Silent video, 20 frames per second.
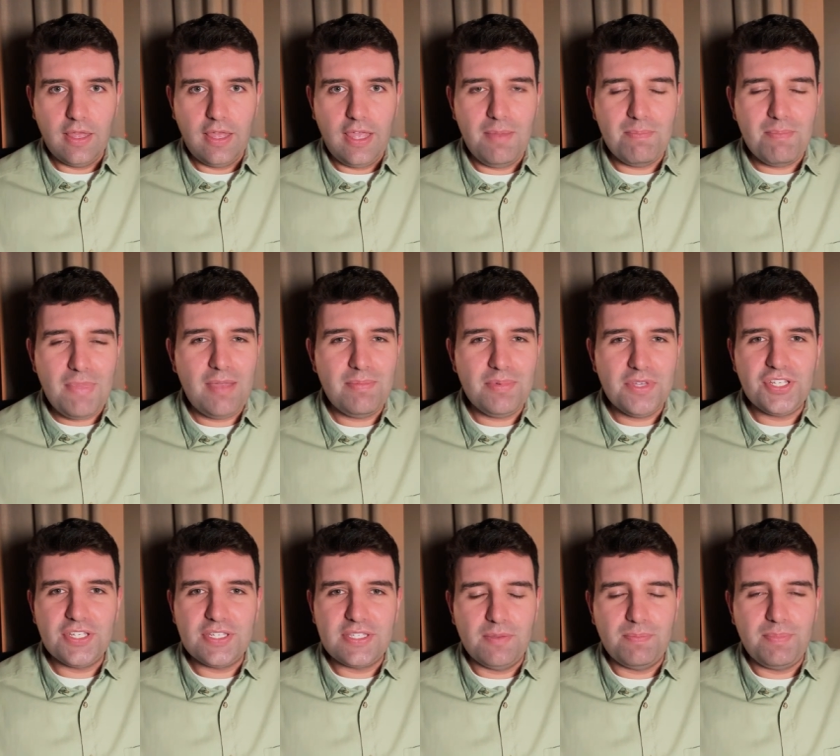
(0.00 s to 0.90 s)
it maybe
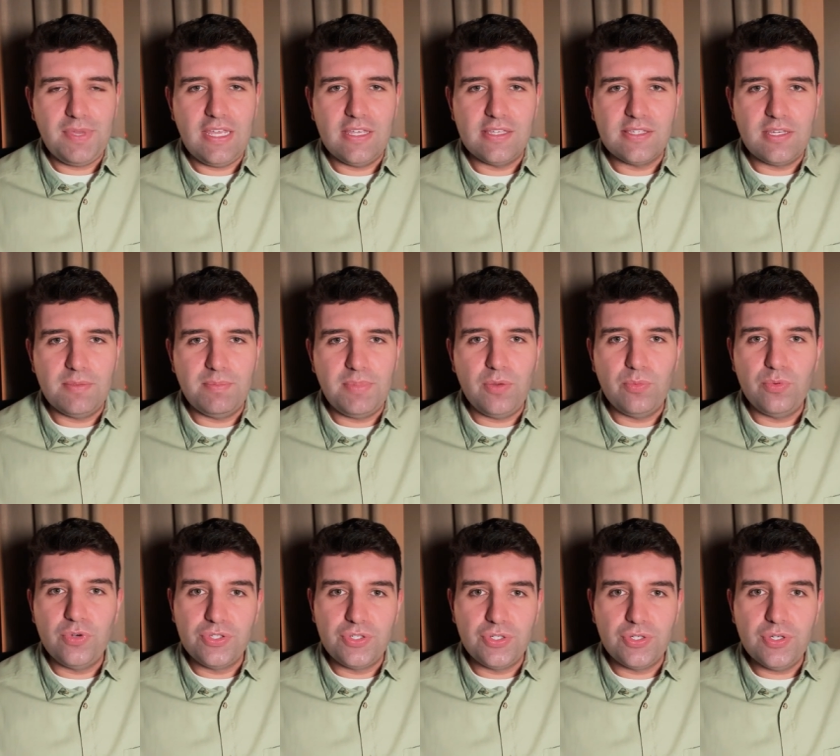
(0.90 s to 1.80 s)
just appears to be
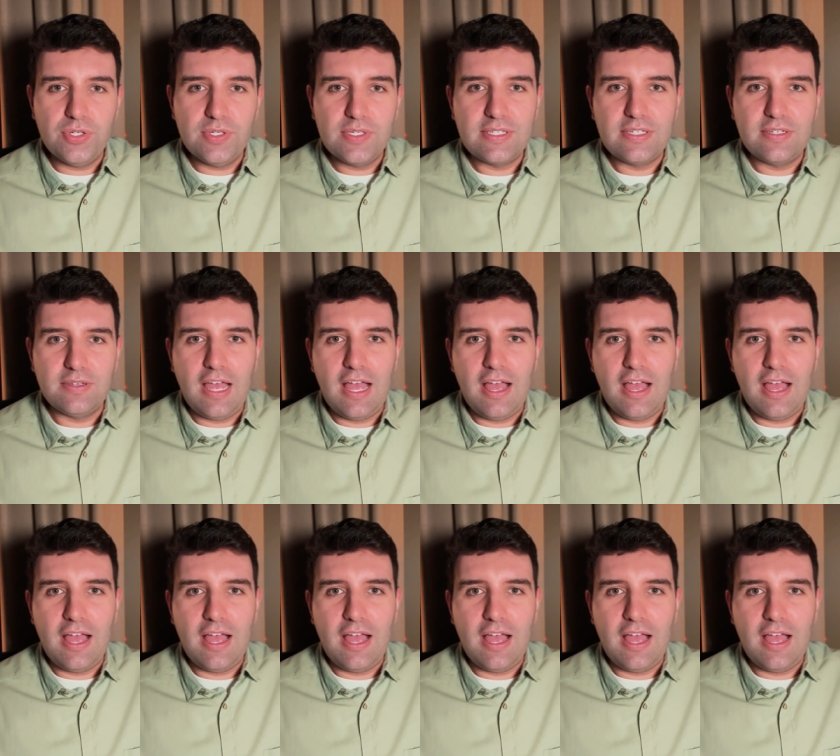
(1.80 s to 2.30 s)
reduced,